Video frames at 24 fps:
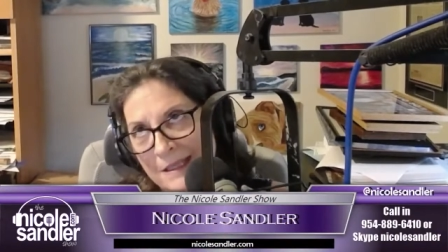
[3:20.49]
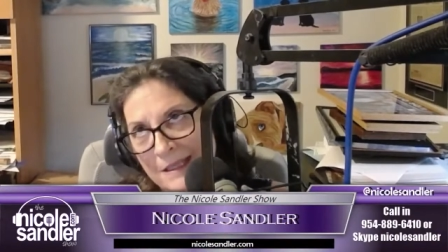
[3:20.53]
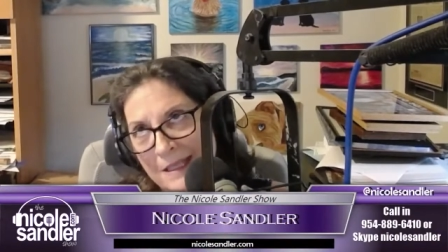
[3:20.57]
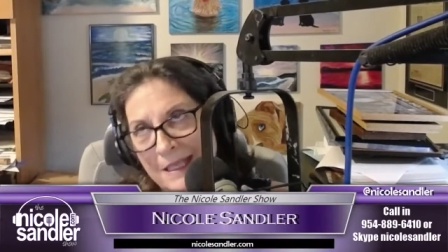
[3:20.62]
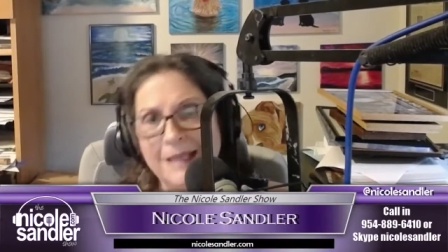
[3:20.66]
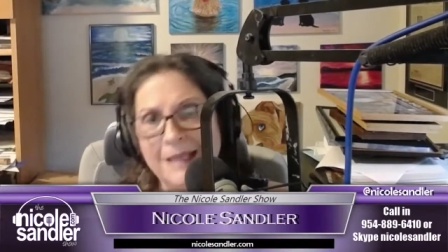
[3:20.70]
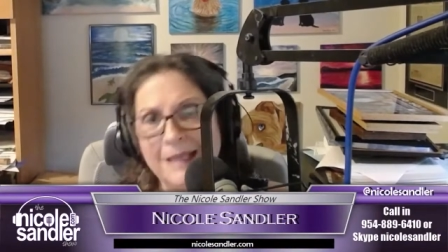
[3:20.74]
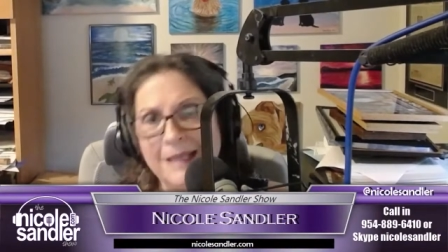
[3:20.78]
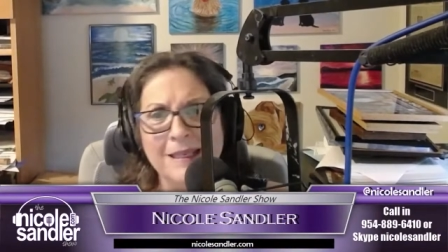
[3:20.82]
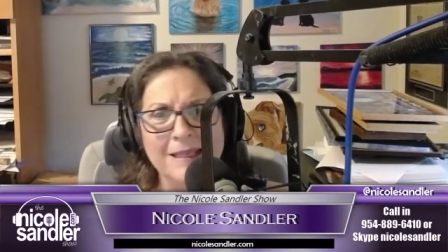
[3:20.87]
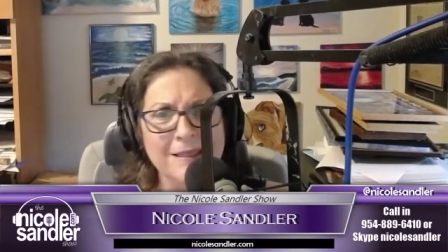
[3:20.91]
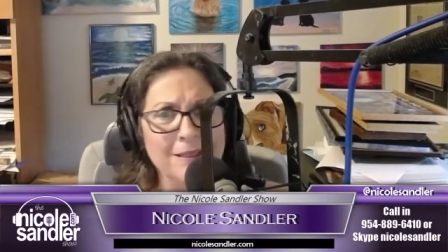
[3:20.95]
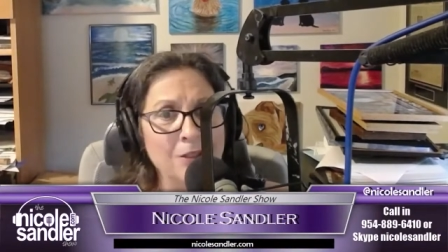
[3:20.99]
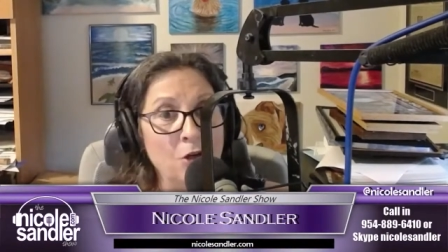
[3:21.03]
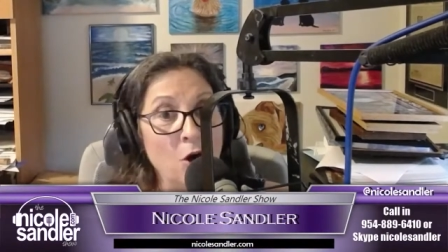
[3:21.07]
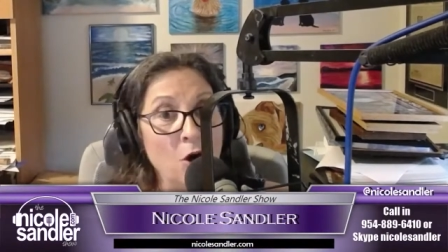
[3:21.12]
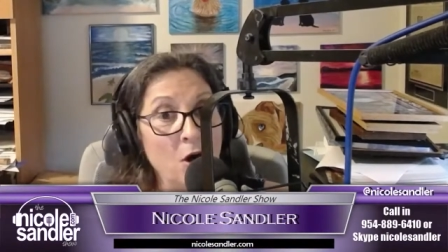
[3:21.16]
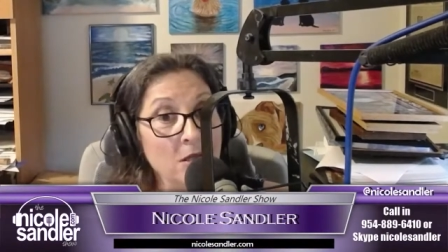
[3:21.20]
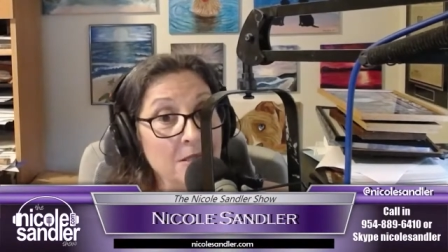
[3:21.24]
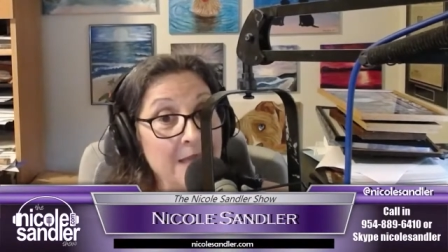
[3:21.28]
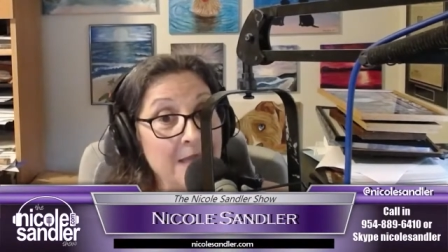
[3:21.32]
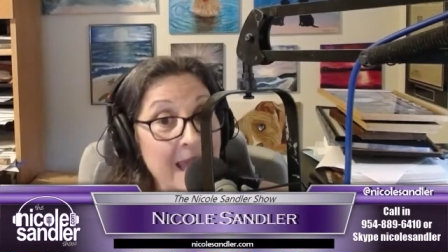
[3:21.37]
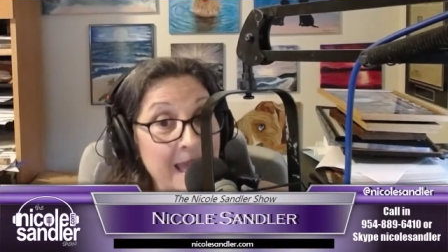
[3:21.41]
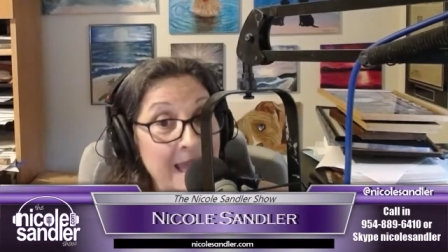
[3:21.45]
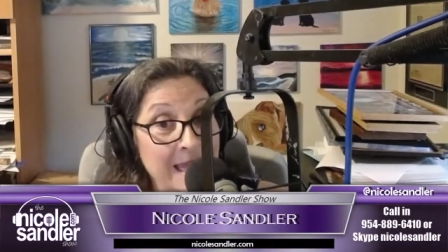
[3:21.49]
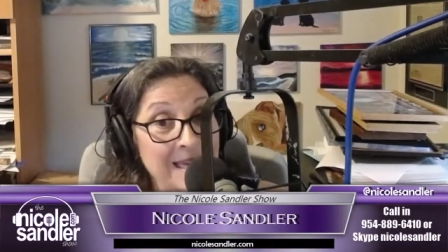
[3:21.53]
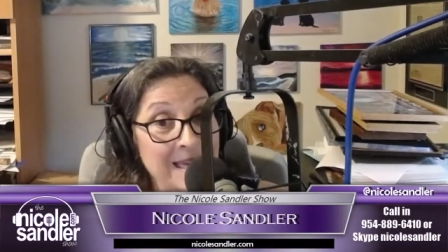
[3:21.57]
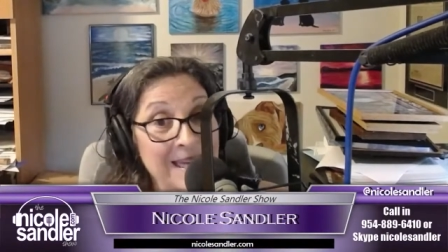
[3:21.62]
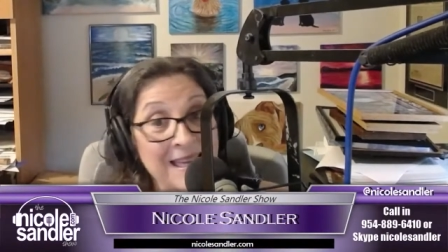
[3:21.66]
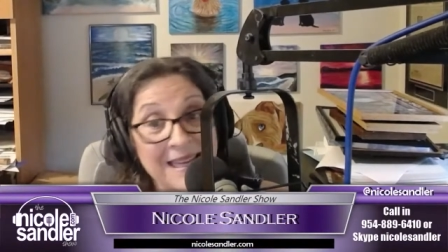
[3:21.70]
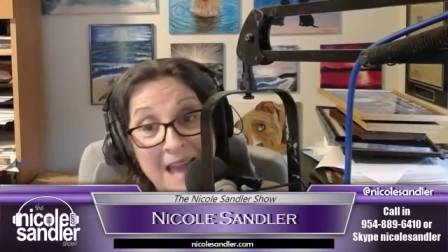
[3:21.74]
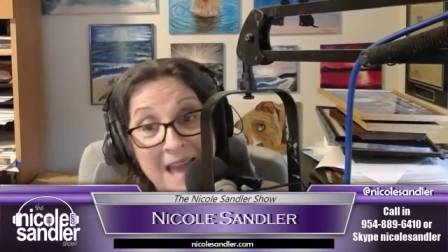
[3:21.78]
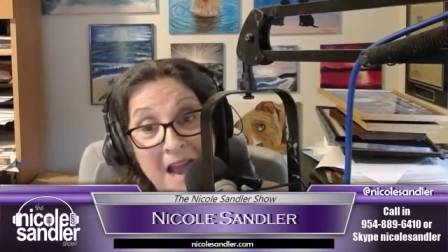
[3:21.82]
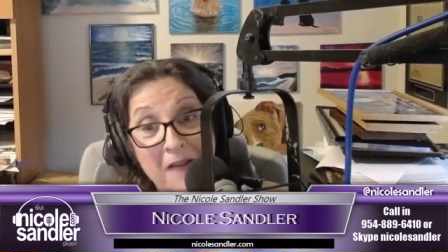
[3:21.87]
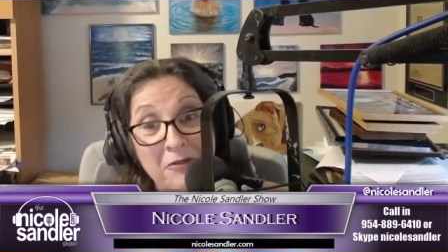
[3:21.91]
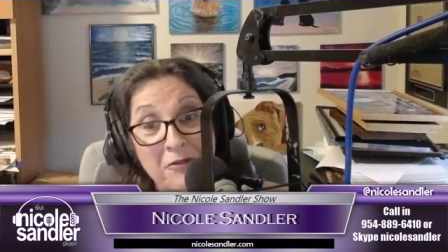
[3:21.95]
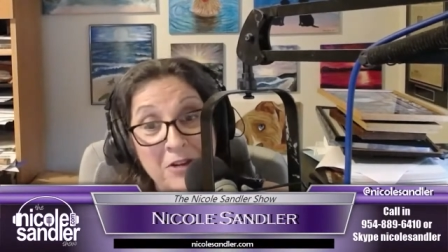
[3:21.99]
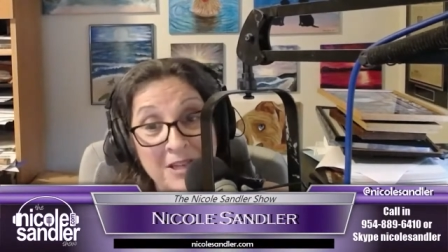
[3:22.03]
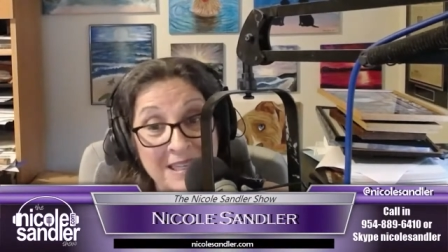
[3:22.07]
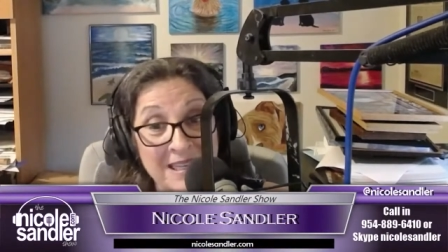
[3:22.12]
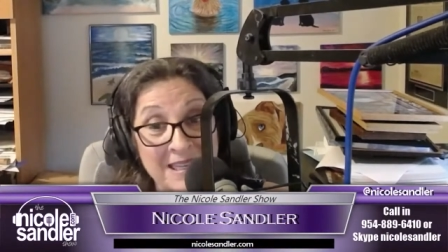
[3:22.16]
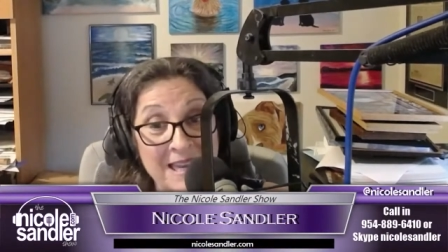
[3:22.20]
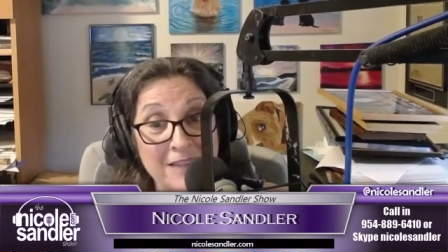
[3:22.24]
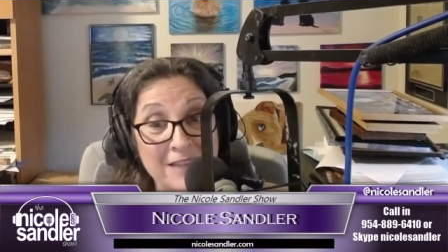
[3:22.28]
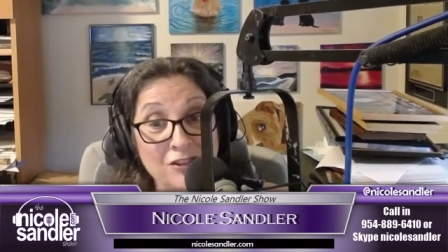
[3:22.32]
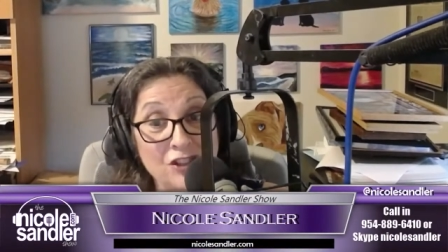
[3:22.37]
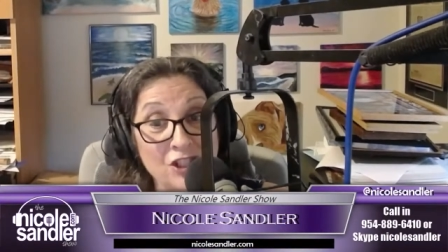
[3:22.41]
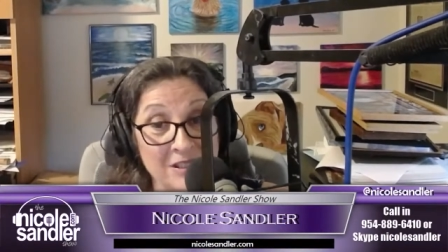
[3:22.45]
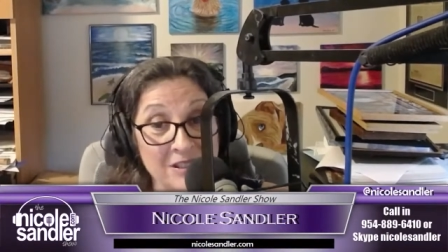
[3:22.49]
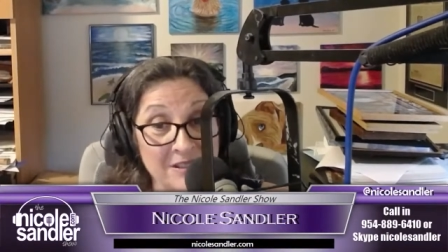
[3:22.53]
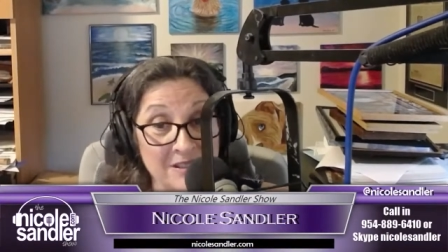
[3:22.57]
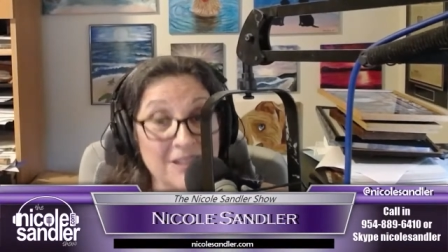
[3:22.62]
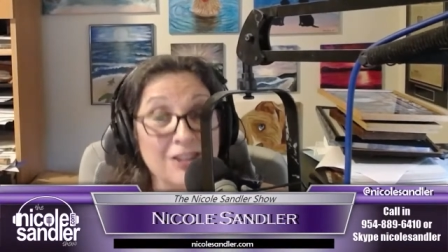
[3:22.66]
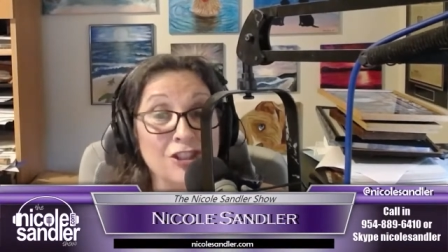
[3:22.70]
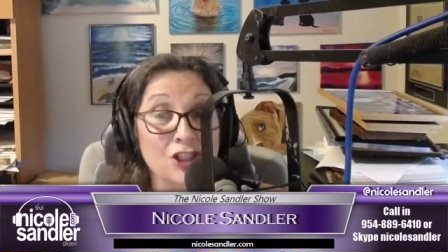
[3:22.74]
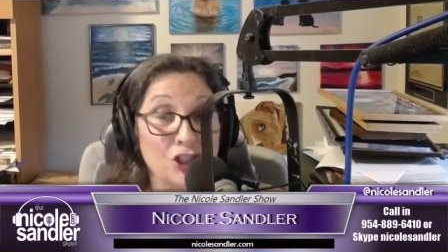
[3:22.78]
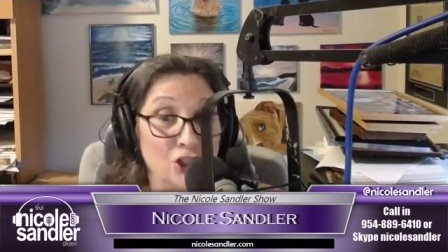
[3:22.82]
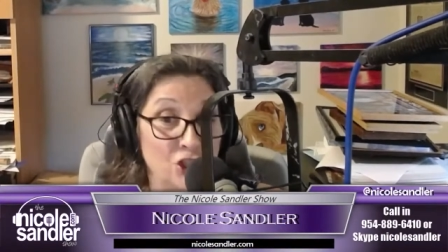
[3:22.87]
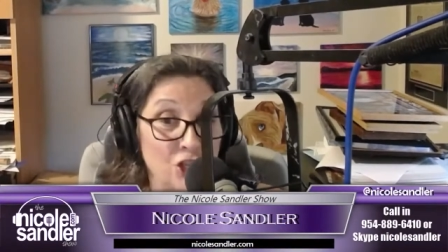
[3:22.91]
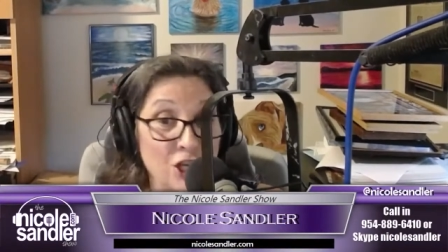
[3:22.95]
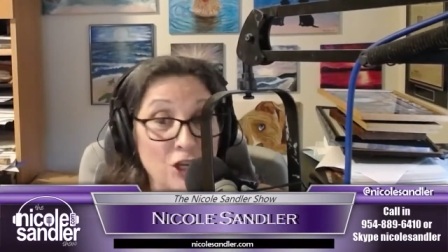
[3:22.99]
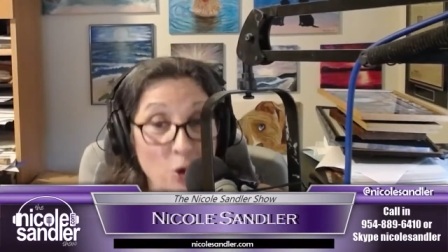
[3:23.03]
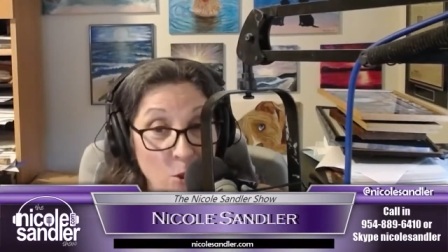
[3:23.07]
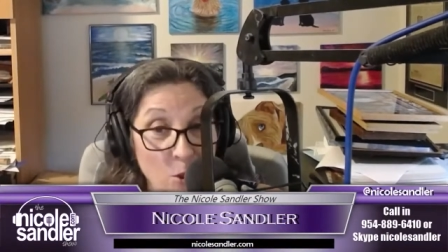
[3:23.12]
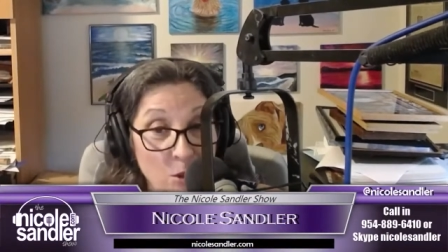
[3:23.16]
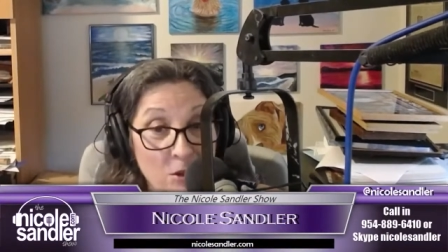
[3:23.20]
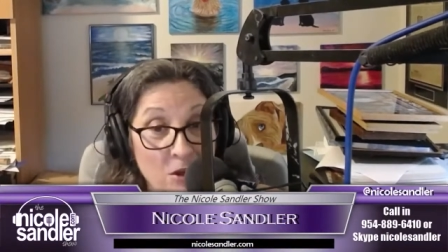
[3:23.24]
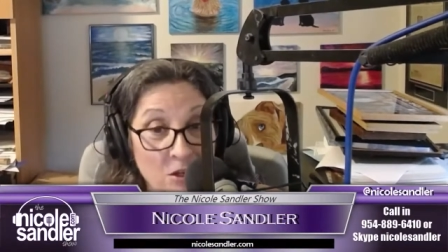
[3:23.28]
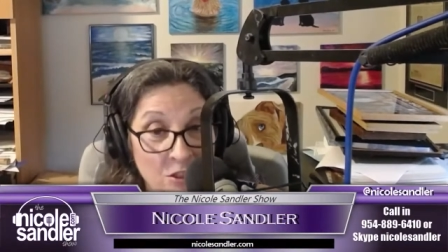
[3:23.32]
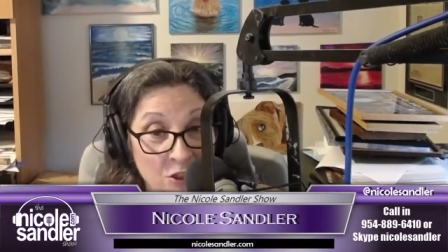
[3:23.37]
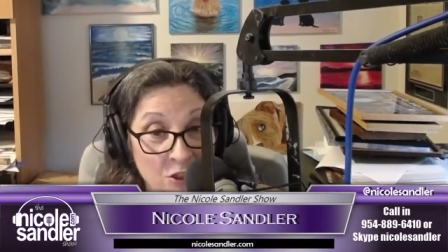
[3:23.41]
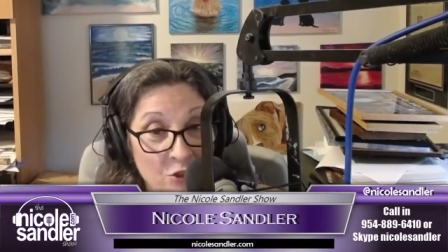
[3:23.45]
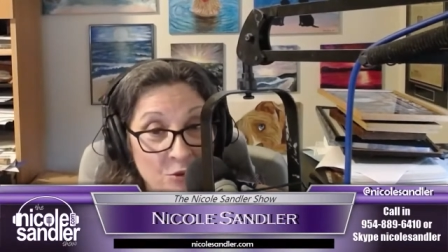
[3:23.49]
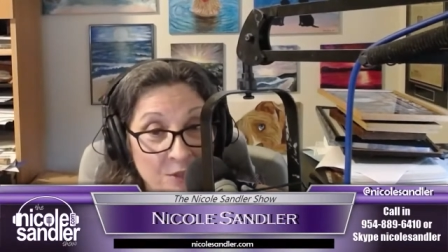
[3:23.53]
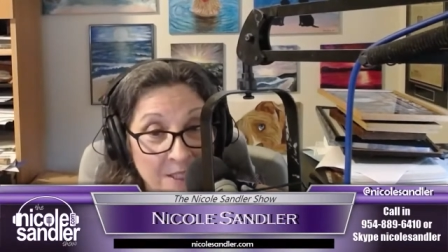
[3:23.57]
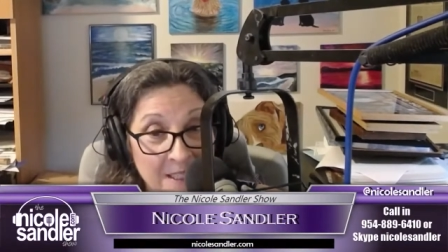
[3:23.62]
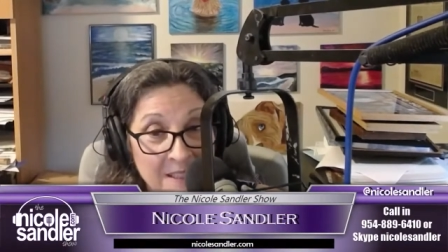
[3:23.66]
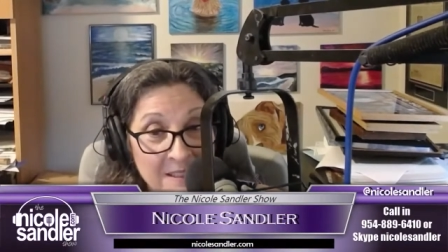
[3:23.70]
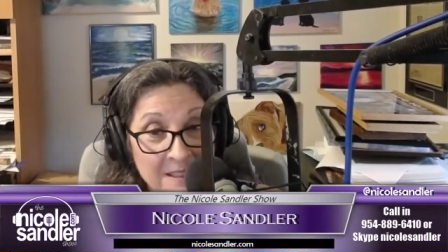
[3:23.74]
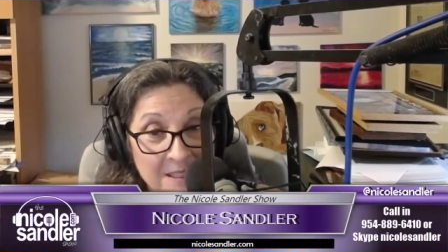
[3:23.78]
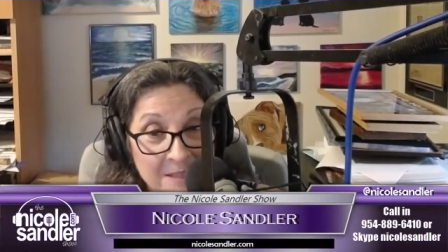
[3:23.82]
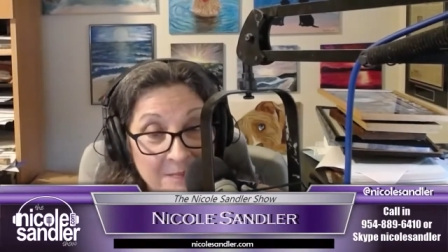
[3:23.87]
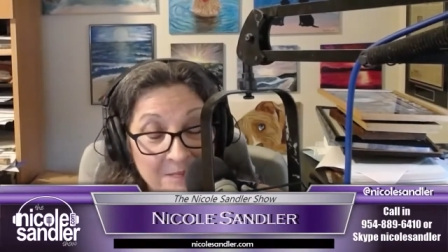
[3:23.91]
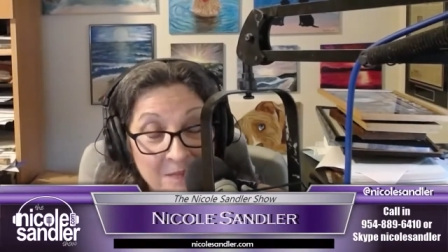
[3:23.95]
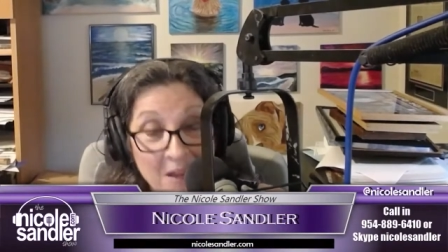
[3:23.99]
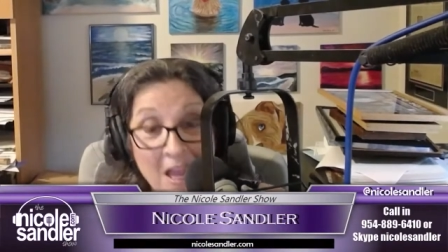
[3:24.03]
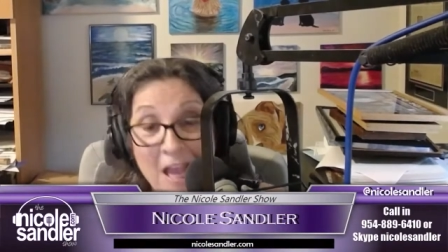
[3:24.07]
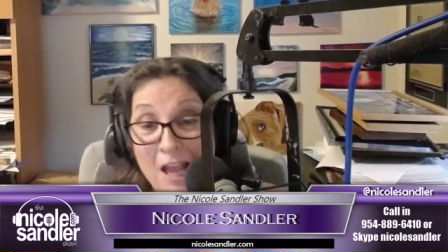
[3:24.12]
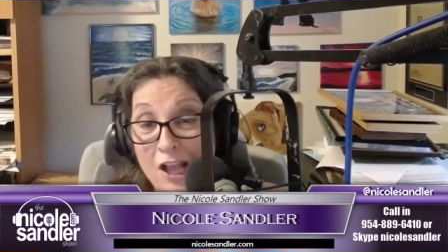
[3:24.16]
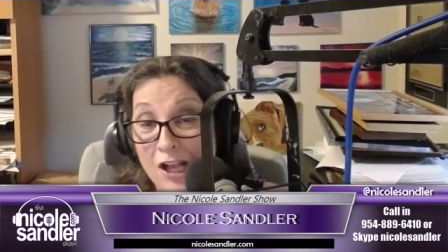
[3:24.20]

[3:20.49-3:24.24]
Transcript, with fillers: He called Haiti and African nations shithole countries,